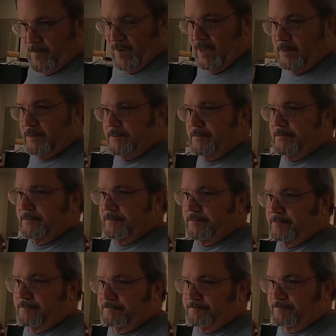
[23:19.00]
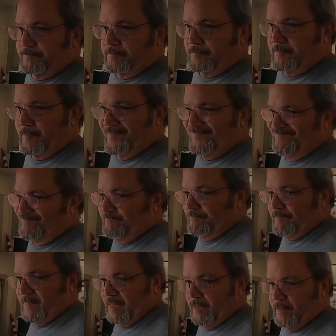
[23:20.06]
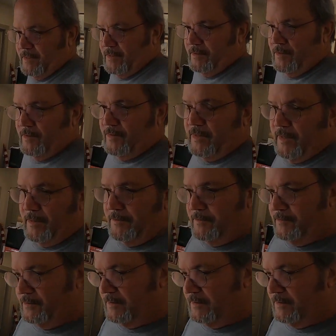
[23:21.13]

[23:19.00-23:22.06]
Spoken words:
or are they functional? Like, is there an